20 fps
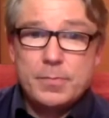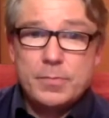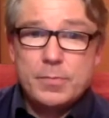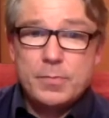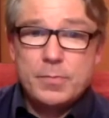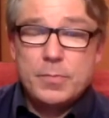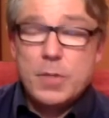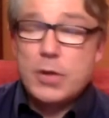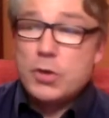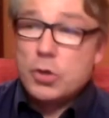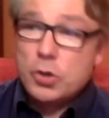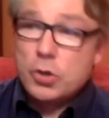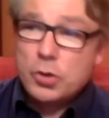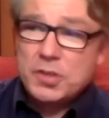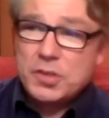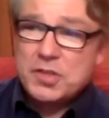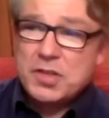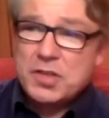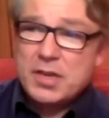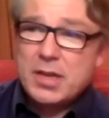Now, you
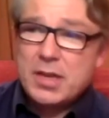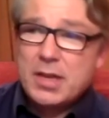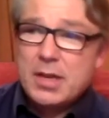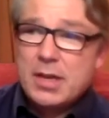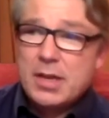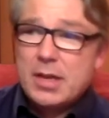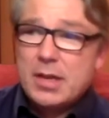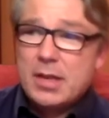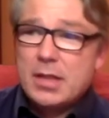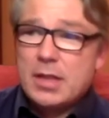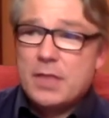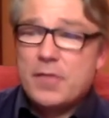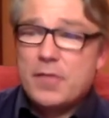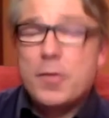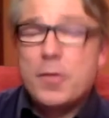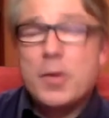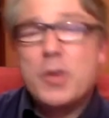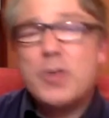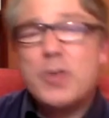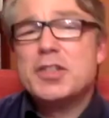could say that
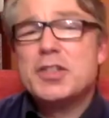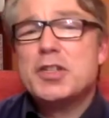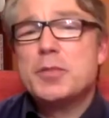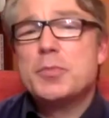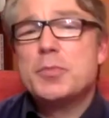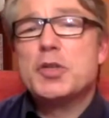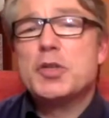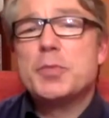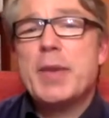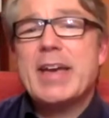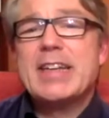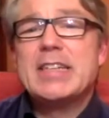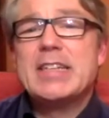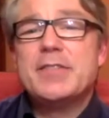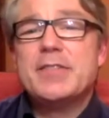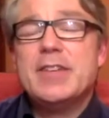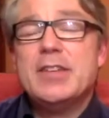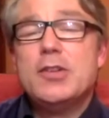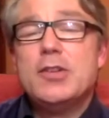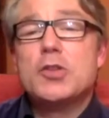from a Christian
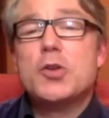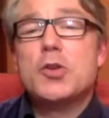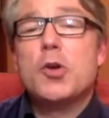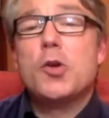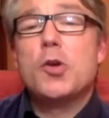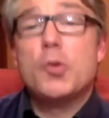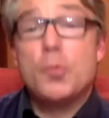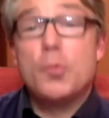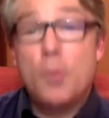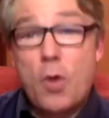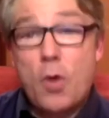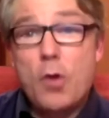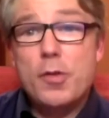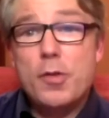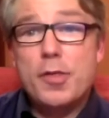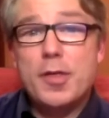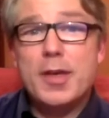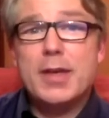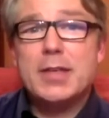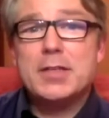perspective, he does all the wrong
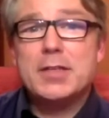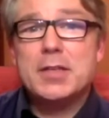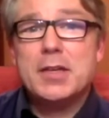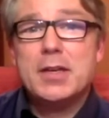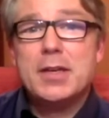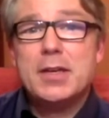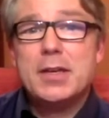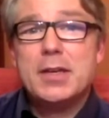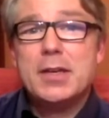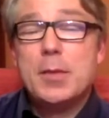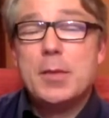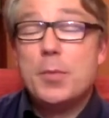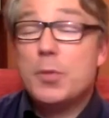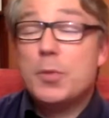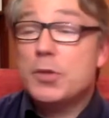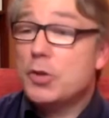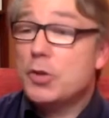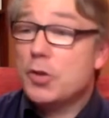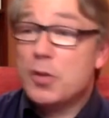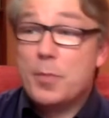things,
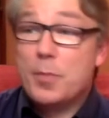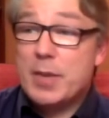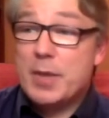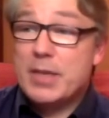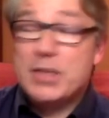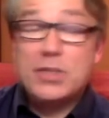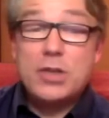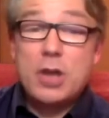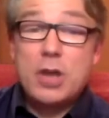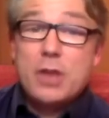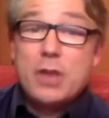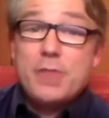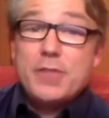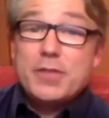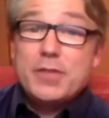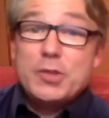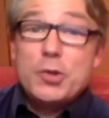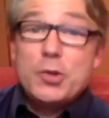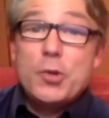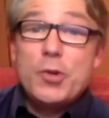but you know, the big shock of the
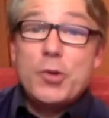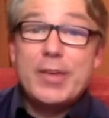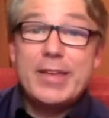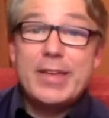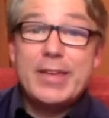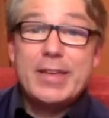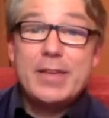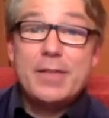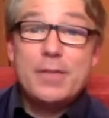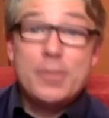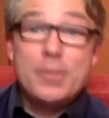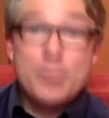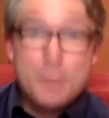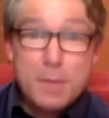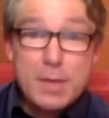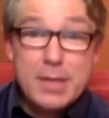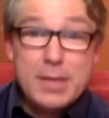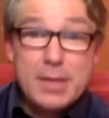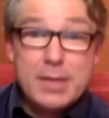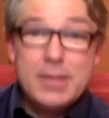story for
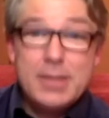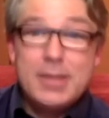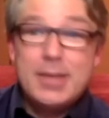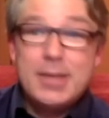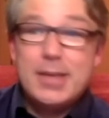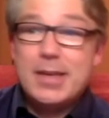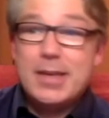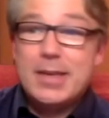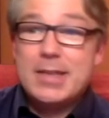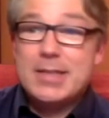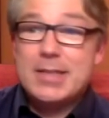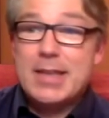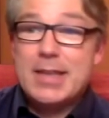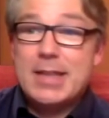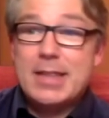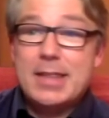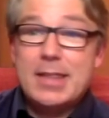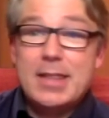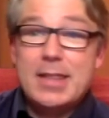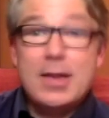me is
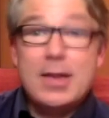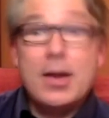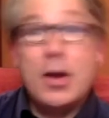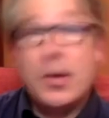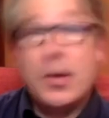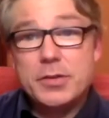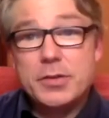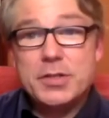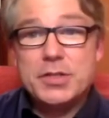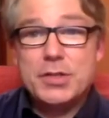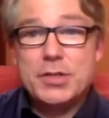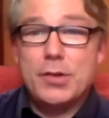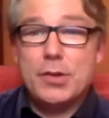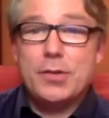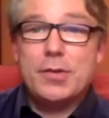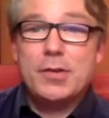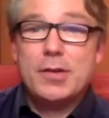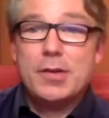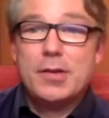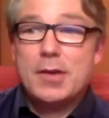that the other
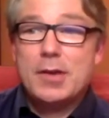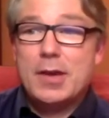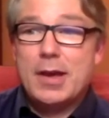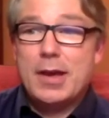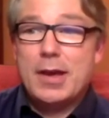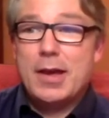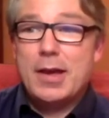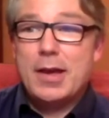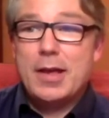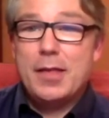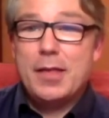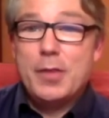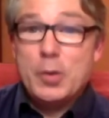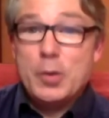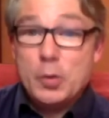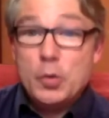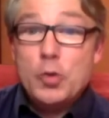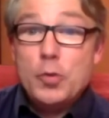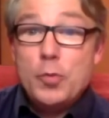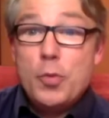son, the
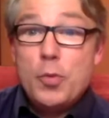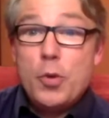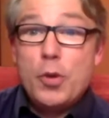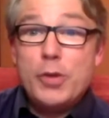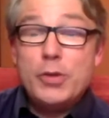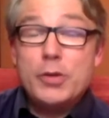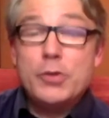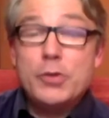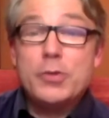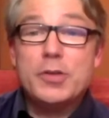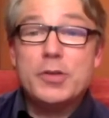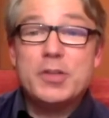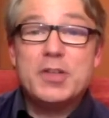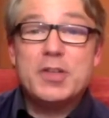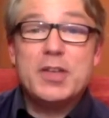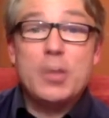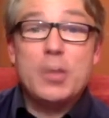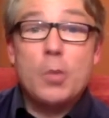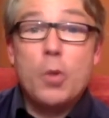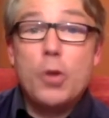good boy, you could
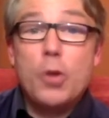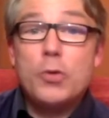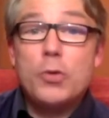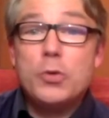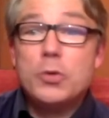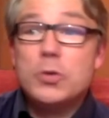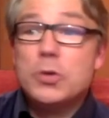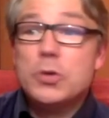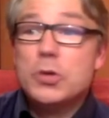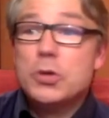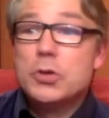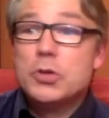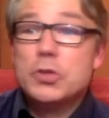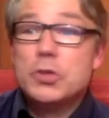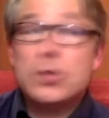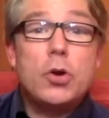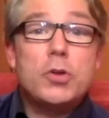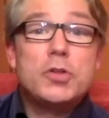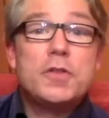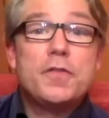say, the one who
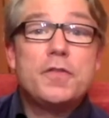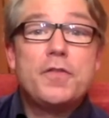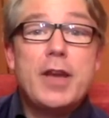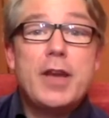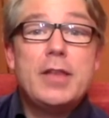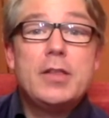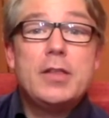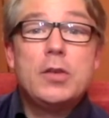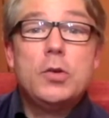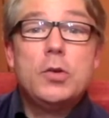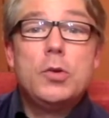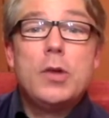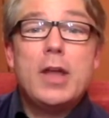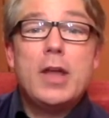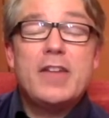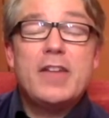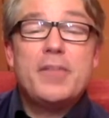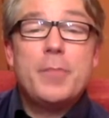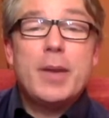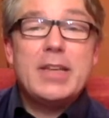sought to find the good
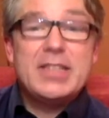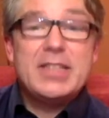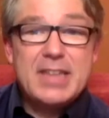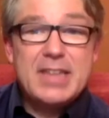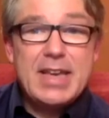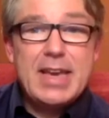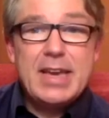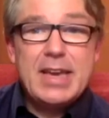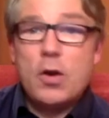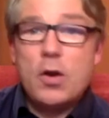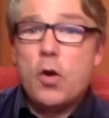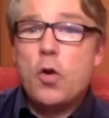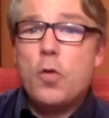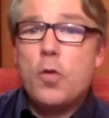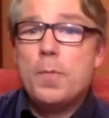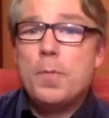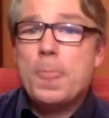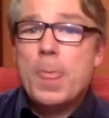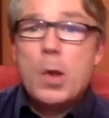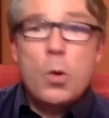life by staying at
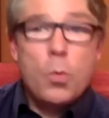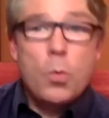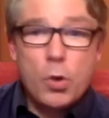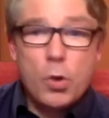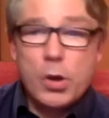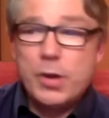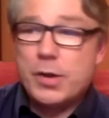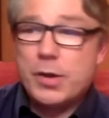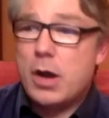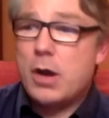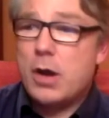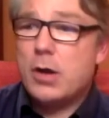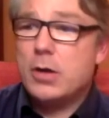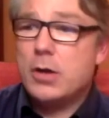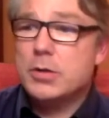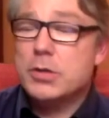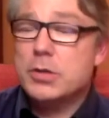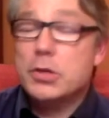home, working hard,